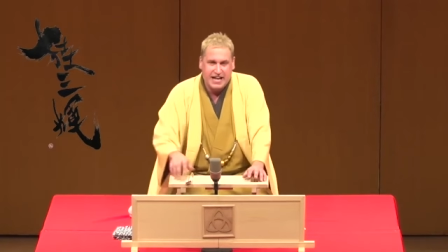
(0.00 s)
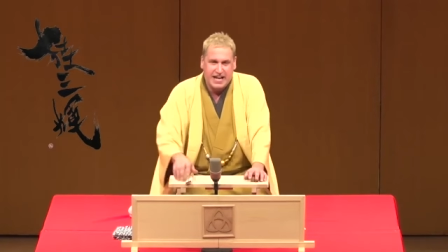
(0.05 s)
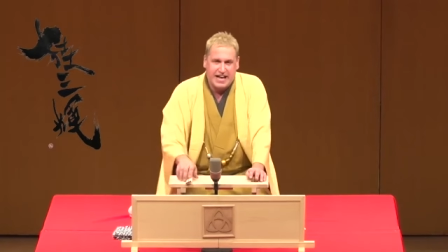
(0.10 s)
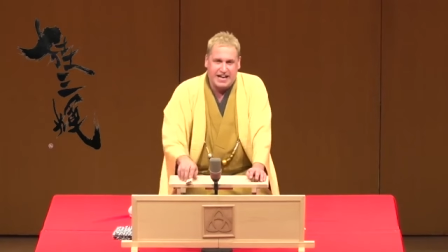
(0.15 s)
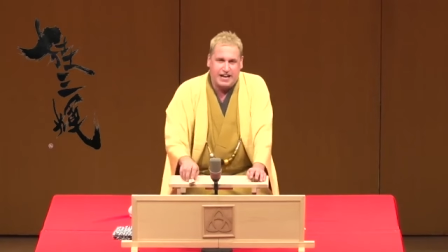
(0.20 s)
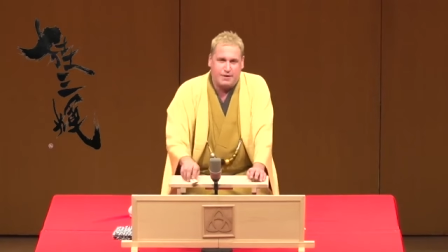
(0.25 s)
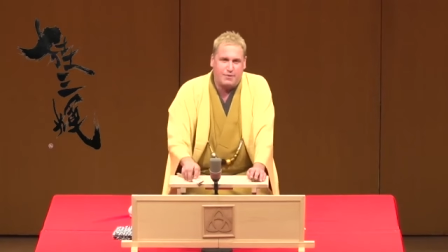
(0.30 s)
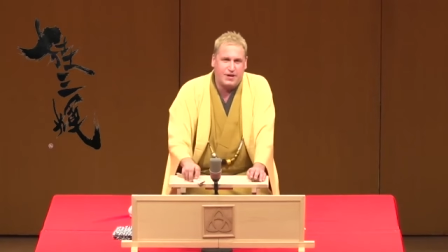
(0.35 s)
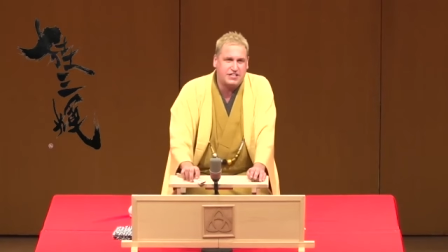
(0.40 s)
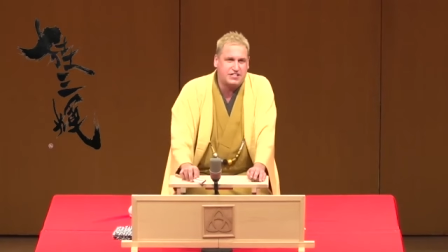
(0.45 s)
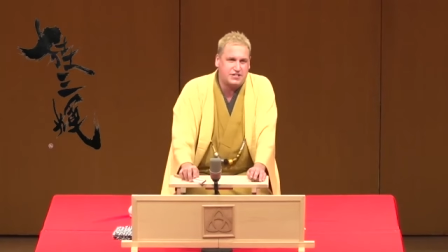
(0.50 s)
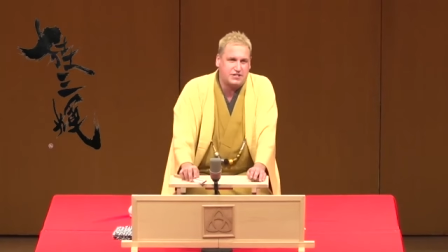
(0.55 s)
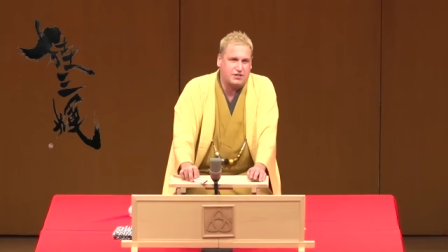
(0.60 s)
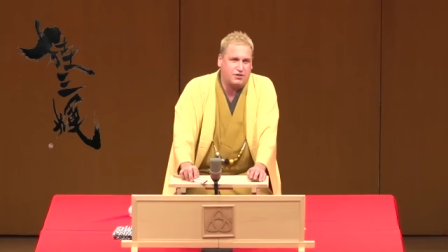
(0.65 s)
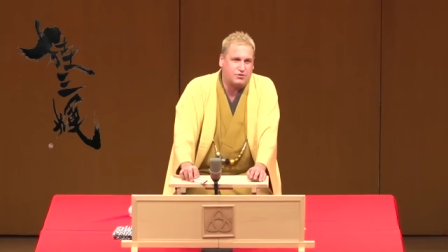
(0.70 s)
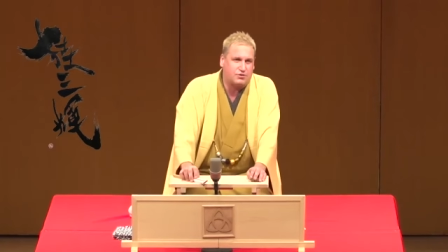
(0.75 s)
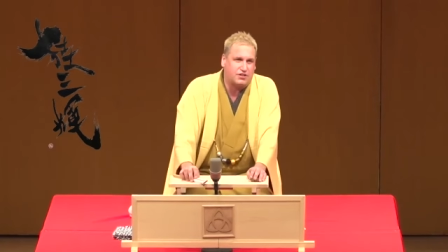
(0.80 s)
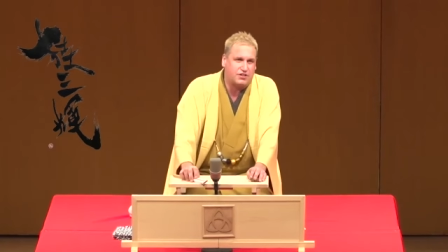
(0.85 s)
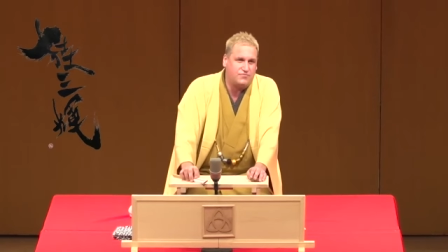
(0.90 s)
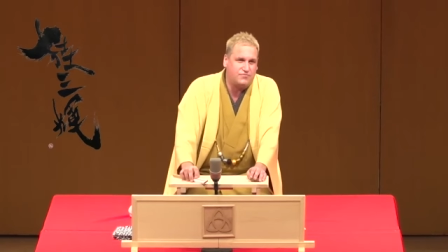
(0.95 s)
And I went to the
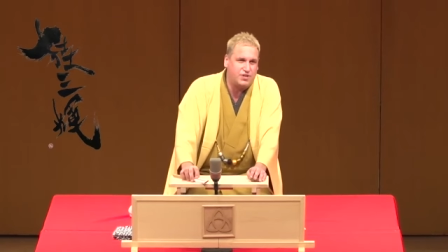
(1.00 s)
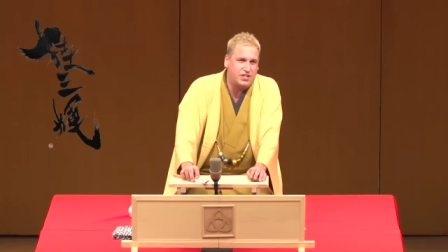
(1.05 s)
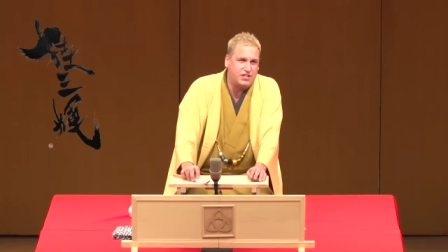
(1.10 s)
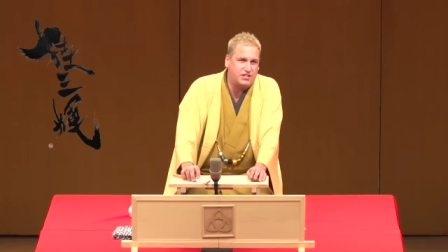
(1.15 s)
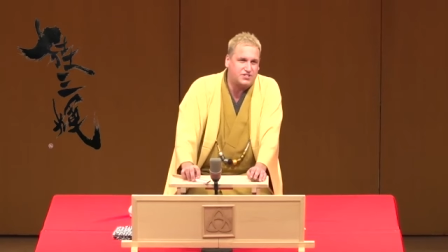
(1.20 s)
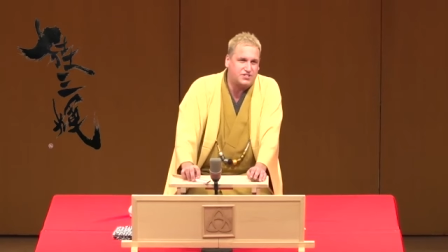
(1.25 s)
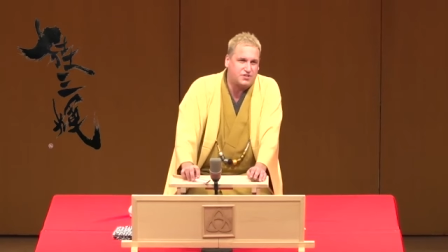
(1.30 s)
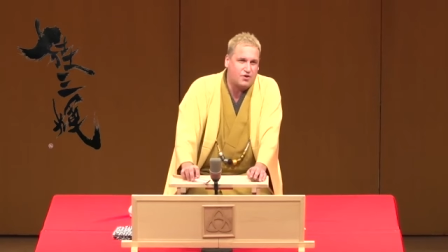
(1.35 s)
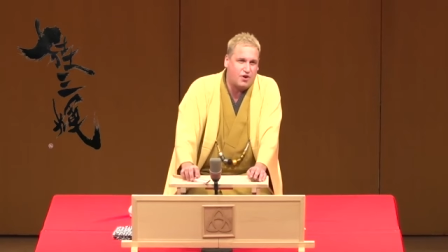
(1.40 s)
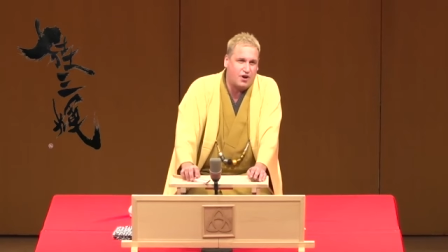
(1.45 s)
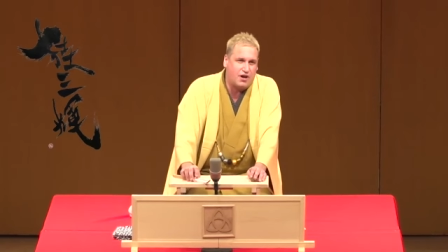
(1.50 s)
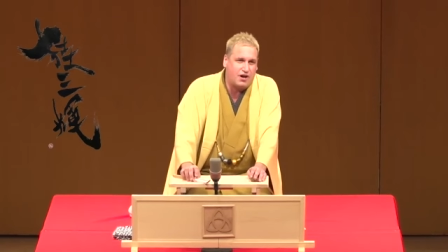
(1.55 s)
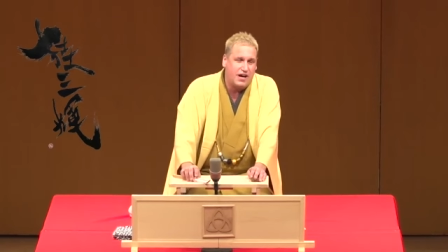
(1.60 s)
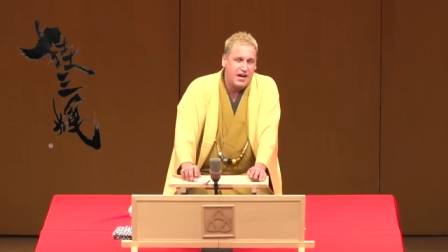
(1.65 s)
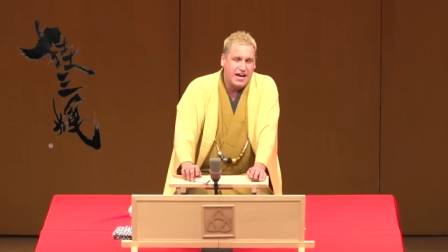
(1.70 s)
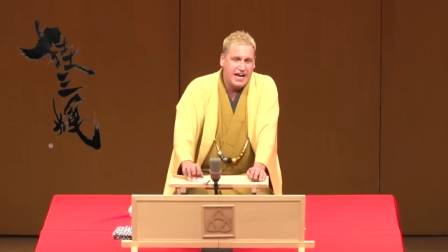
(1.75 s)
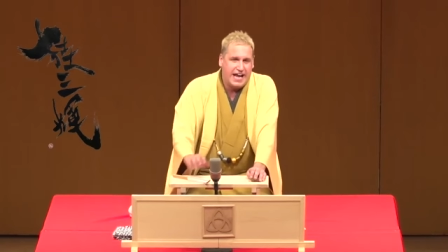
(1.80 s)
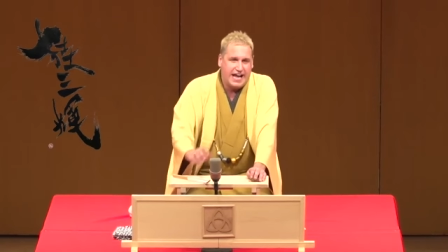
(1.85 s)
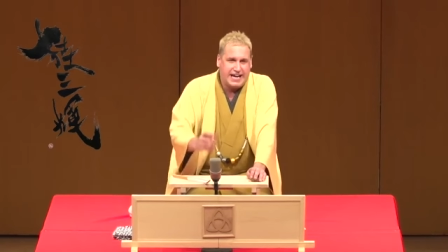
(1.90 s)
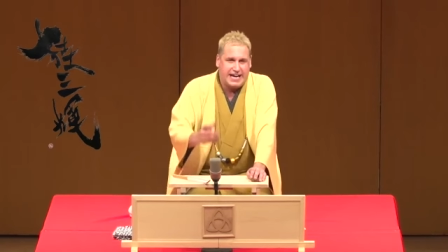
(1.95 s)
local convenience store
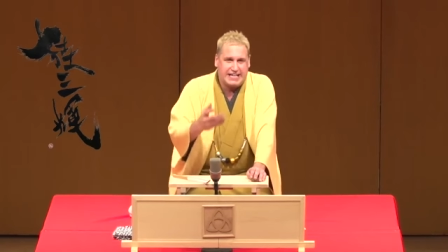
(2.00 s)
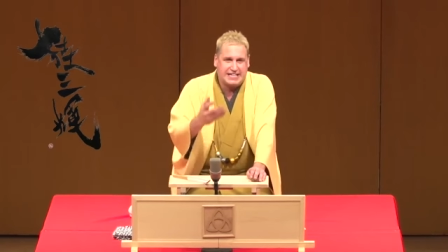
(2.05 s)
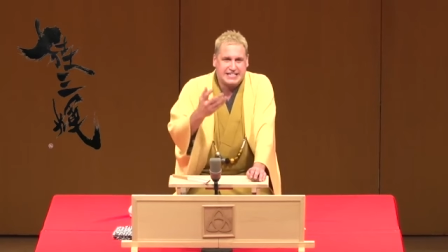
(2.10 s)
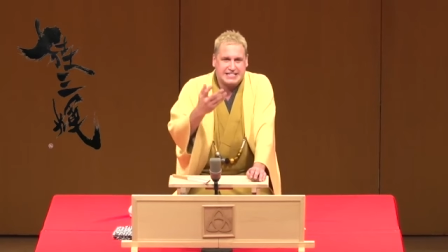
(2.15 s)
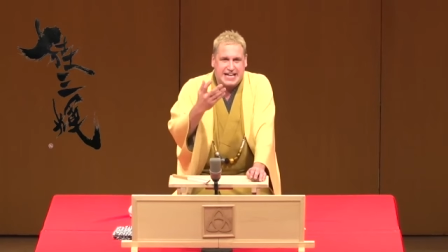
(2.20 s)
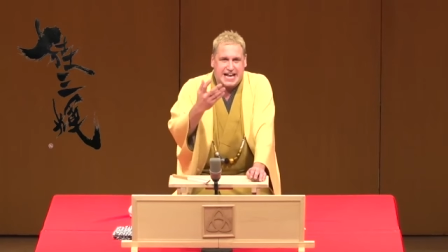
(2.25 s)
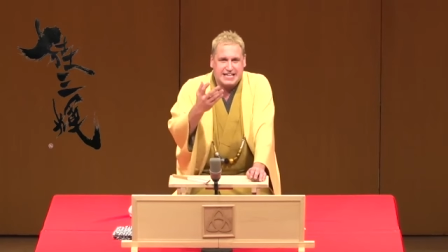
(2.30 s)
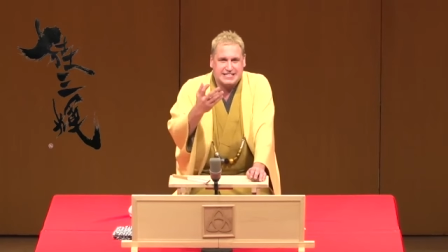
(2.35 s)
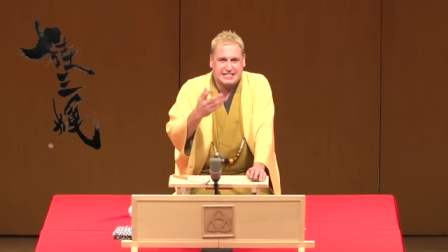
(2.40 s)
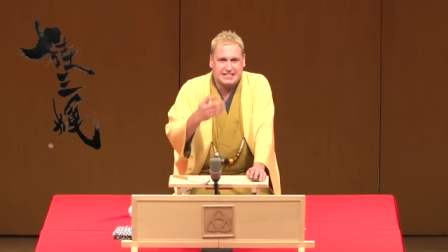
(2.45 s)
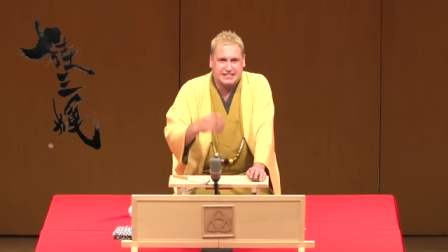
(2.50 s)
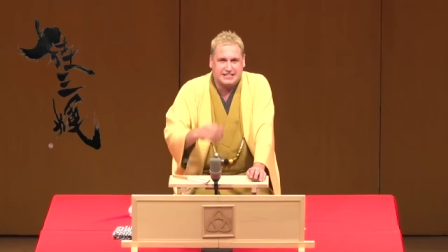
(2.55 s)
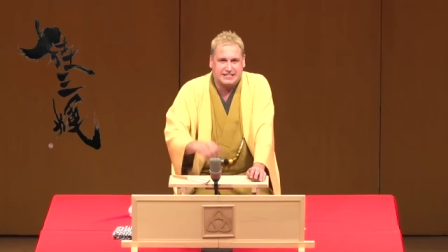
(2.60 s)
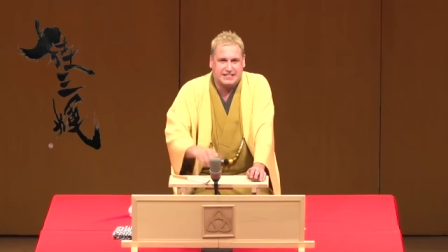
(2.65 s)
and I just asked